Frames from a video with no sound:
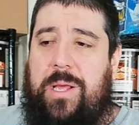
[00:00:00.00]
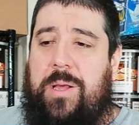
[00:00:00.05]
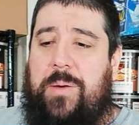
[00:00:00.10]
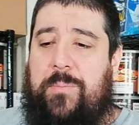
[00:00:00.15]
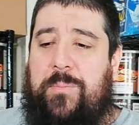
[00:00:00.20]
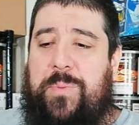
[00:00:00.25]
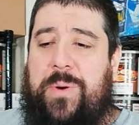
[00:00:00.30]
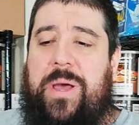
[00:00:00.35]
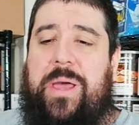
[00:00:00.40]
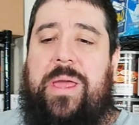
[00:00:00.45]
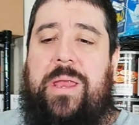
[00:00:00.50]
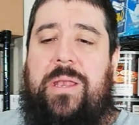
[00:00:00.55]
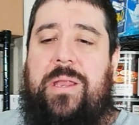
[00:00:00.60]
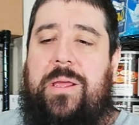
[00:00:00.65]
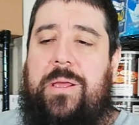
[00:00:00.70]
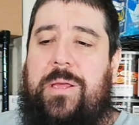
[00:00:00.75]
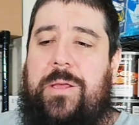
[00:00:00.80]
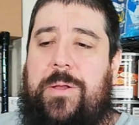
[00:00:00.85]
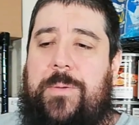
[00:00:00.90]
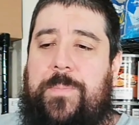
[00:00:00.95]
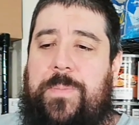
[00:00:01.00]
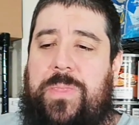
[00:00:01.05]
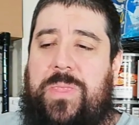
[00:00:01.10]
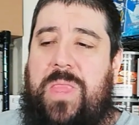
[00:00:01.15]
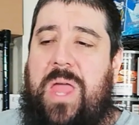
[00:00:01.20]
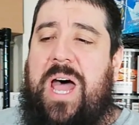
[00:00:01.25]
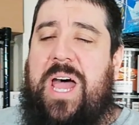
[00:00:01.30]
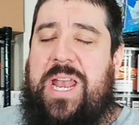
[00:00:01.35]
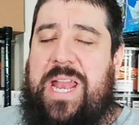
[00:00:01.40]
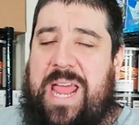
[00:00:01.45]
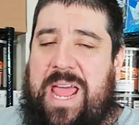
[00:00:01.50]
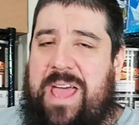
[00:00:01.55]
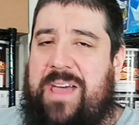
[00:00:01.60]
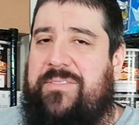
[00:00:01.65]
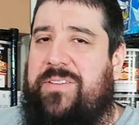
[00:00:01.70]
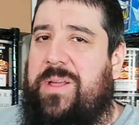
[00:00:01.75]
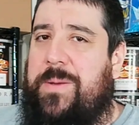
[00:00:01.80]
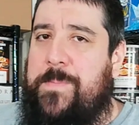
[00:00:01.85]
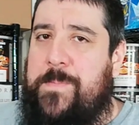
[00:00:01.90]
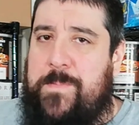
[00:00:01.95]
But not
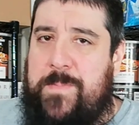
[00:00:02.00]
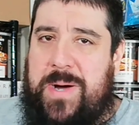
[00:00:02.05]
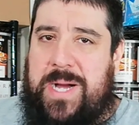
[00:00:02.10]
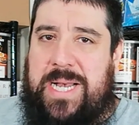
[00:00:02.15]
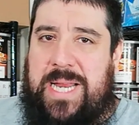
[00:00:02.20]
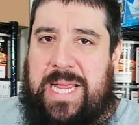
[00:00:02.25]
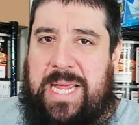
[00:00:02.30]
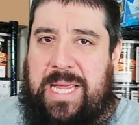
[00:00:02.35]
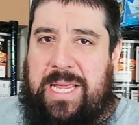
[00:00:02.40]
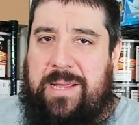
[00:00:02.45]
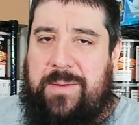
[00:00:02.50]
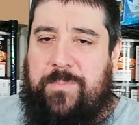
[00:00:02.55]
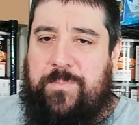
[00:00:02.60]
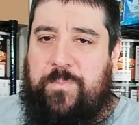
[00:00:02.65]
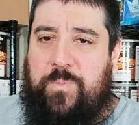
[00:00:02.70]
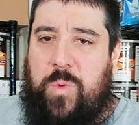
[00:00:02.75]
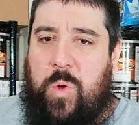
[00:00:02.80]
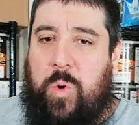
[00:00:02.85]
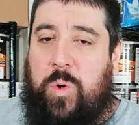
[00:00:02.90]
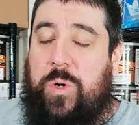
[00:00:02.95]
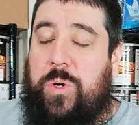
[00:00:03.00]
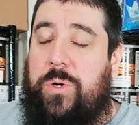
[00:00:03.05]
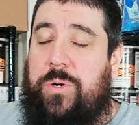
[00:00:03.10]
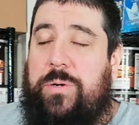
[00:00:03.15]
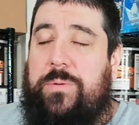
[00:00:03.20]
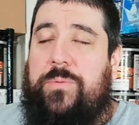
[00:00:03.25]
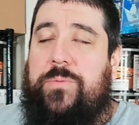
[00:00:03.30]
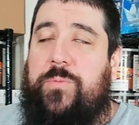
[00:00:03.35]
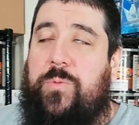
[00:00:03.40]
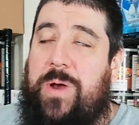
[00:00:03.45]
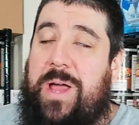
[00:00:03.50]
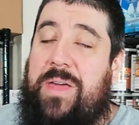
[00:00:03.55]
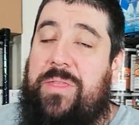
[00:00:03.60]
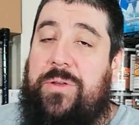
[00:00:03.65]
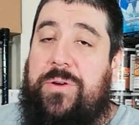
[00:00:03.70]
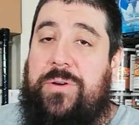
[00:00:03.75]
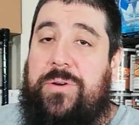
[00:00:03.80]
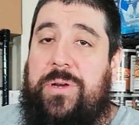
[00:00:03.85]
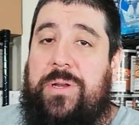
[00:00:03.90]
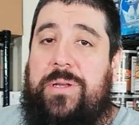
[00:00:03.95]
having money, or
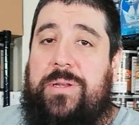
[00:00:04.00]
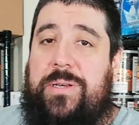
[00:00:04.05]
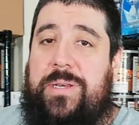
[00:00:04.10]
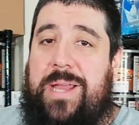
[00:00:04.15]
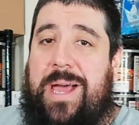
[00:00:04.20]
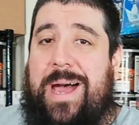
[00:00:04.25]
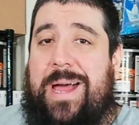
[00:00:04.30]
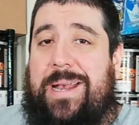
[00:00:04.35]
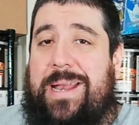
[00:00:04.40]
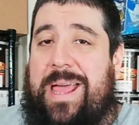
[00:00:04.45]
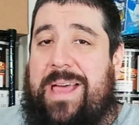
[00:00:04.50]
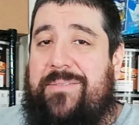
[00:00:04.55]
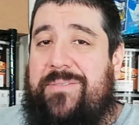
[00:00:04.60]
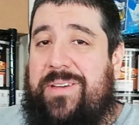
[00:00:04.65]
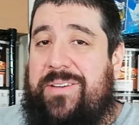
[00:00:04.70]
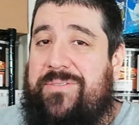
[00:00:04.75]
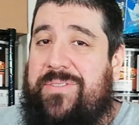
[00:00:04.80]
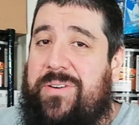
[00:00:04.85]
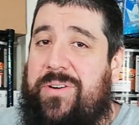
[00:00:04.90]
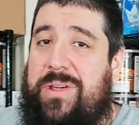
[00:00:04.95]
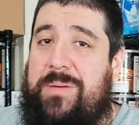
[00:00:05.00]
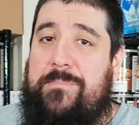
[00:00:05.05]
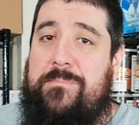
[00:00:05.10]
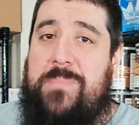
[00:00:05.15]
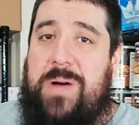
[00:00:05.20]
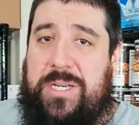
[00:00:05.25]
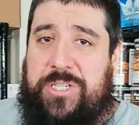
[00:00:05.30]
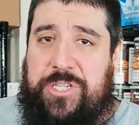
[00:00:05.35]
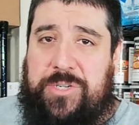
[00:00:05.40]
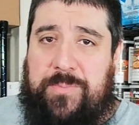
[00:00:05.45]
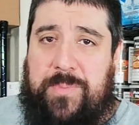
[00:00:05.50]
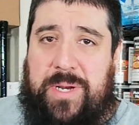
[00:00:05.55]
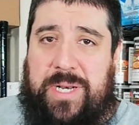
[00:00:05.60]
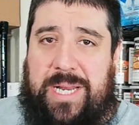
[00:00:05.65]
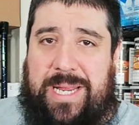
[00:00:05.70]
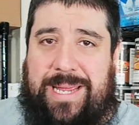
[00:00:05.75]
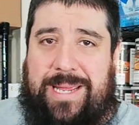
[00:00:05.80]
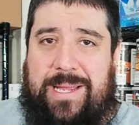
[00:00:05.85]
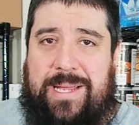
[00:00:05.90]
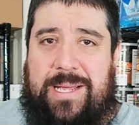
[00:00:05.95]
rather not having very much
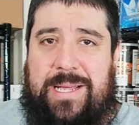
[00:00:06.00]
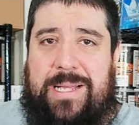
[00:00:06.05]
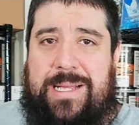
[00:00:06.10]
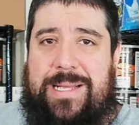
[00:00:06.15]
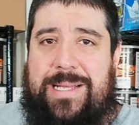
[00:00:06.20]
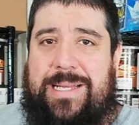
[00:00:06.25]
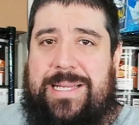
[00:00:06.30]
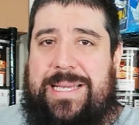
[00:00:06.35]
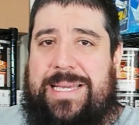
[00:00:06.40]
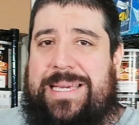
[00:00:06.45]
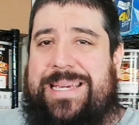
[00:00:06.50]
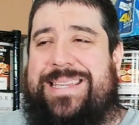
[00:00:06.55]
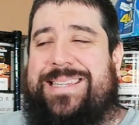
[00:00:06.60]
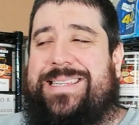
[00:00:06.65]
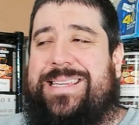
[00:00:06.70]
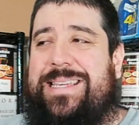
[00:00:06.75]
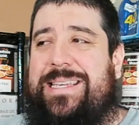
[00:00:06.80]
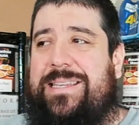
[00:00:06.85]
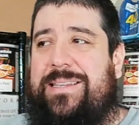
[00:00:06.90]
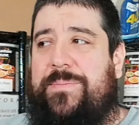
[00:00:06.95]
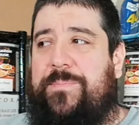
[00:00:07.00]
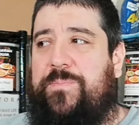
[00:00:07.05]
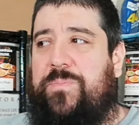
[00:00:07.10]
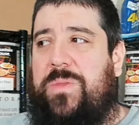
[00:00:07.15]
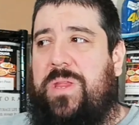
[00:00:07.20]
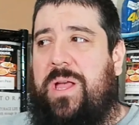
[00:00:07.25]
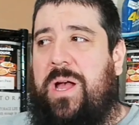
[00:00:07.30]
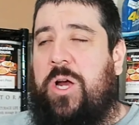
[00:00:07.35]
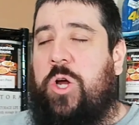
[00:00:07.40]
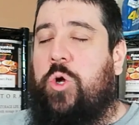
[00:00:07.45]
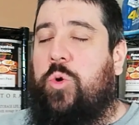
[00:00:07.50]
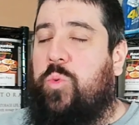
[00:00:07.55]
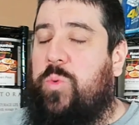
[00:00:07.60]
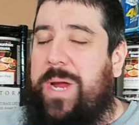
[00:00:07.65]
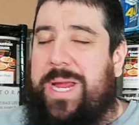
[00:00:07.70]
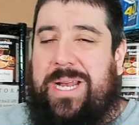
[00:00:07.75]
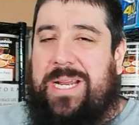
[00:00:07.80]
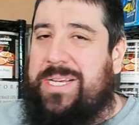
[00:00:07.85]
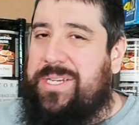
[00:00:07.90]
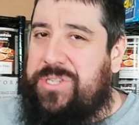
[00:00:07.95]
money, isn't a
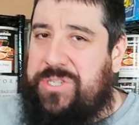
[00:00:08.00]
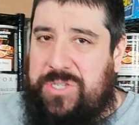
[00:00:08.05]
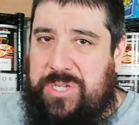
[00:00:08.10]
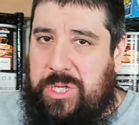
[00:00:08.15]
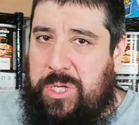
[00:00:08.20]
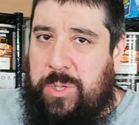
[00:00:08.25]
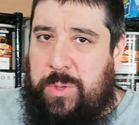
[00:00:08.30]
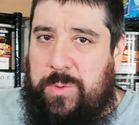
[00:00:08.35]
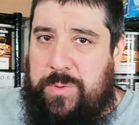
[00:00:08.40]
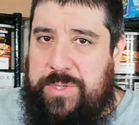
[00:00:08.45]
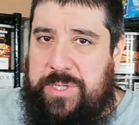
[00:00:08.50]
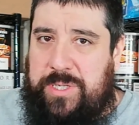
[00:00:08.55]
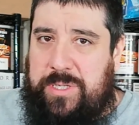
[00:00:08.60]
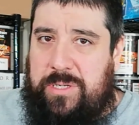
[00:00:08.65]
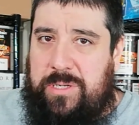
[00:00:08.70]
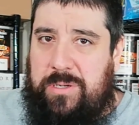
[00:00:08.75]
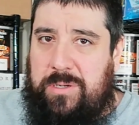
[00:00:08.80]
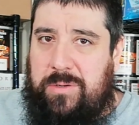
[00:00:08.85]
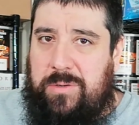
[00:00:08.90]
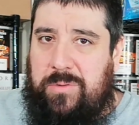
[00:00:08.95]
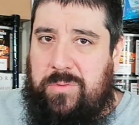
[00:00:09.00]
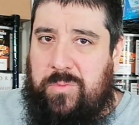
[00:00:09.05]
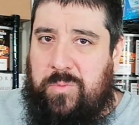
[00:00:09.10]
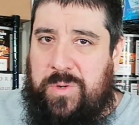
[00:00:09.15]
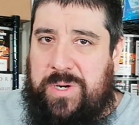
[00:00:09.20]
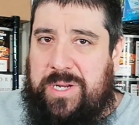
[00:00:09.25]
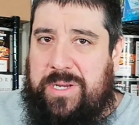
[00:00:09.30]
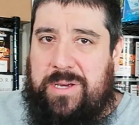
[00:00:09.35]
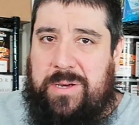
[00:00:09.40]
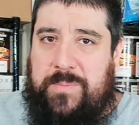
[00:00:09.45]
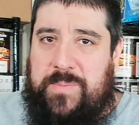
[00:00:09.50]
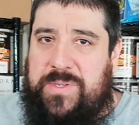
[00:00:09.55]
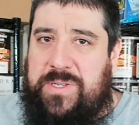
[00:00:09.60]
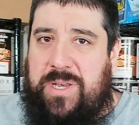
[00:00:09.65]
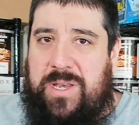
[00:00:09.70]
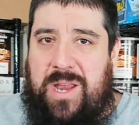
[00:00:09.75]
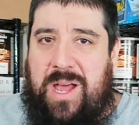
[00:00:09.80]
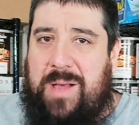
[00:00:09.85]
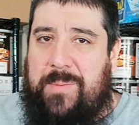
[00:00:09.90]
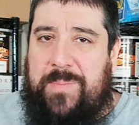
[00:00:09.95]
great excuse when it comes to
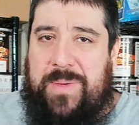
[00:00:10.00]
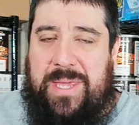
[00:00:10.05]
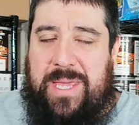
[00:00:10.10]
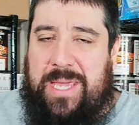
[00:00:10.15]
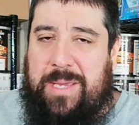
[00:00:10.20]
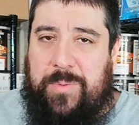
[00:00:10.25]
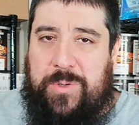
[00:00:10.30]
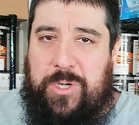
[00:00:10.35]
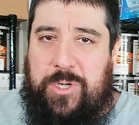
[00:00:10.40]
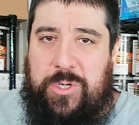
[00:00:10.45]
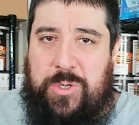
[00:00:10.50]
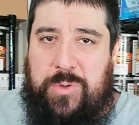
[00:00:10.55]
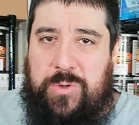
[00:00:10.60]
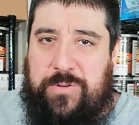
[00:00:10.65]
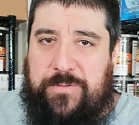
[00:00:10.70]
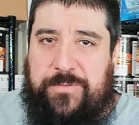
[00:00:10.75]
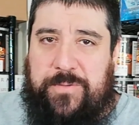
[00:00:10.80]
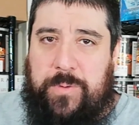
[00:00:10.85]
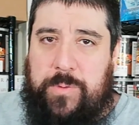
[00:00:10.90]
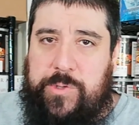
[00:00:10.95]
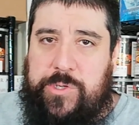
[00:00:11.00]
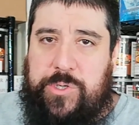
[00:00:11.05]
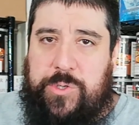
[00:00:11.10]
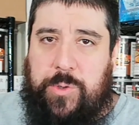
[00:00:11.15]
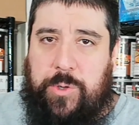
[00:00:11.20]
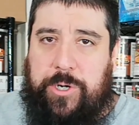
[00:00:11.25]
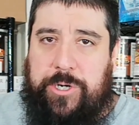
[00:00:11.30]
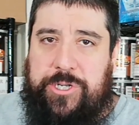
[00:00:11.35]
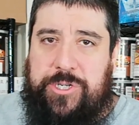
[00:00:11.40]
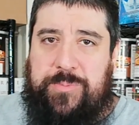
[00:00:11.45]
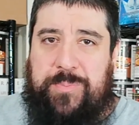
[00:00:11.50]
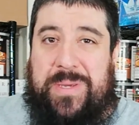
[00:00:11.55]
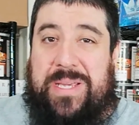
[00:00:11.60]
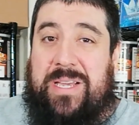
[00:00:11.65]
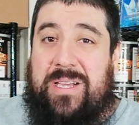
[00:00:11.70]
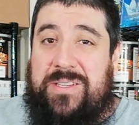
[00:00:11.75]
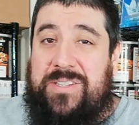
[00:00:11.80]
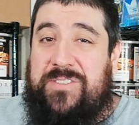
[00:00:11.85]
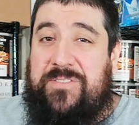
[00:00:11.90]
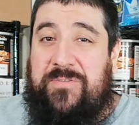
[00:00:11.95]
not being able to do your food storage,
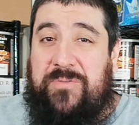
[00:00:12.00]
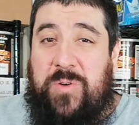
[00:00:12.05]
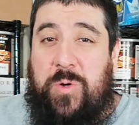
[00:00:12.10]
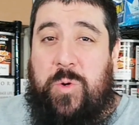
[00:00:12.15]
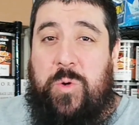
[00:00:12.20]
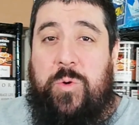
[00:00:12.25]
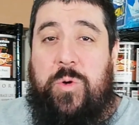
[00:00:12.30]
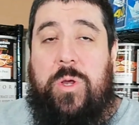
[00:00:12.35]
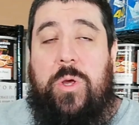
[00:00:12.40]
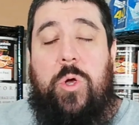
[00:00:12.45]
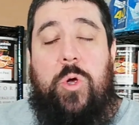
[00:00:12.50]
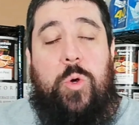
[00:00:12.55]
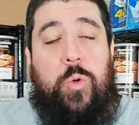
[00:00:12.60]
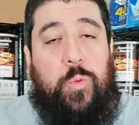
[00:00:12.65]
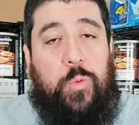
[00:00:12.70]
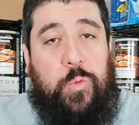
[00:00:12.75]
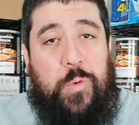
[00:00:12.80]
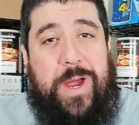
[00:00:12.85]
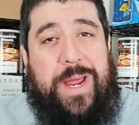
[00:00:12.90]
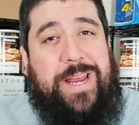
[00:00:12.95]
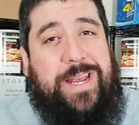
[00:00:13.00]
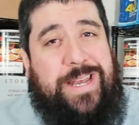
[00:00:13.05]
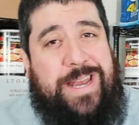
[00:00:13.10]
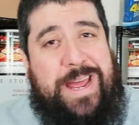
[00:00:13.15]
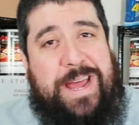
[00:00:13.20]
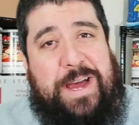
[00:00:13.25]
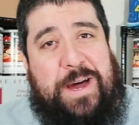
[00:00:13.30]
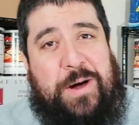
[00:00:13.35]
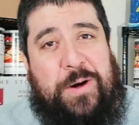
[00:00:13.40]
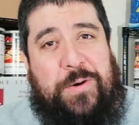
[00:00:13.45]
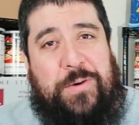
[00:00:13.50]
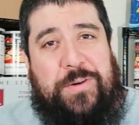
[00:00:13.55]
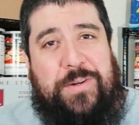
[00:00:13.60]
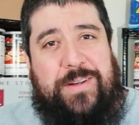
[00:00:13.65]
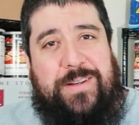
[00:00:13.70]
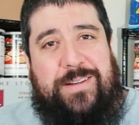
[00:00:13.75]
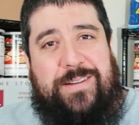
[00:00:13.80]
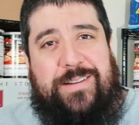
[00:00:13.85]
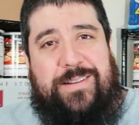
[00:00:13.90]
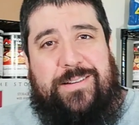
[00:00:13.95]
because food right now
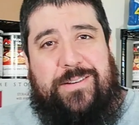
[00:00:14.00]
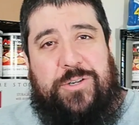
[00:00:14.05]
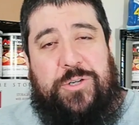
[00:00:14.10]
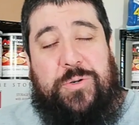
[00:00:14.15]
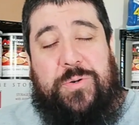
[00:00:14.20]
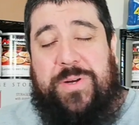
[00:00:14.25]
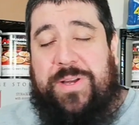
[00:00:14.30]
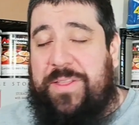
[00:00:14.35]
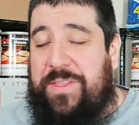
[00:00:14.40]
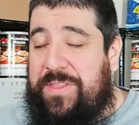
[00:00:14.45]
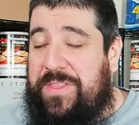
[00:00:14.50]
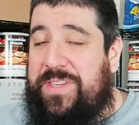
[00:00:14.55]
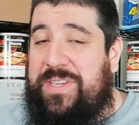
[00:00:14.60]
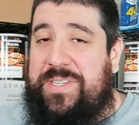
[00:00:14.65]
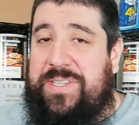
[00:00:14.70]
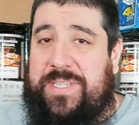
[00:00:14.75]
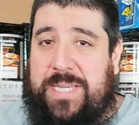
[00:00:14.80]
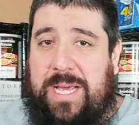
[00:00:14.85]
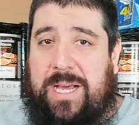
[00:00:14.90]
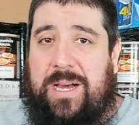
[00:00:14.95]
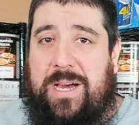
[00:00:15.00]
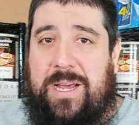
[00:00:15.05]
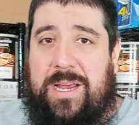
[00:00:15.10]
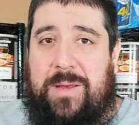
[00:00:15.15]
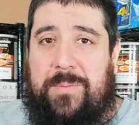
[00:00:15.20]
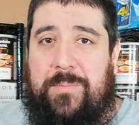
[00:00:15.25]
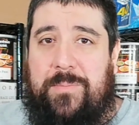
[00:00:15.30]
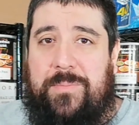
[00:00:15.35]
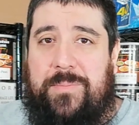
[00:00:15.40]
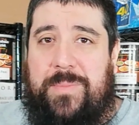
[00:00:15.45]
during this time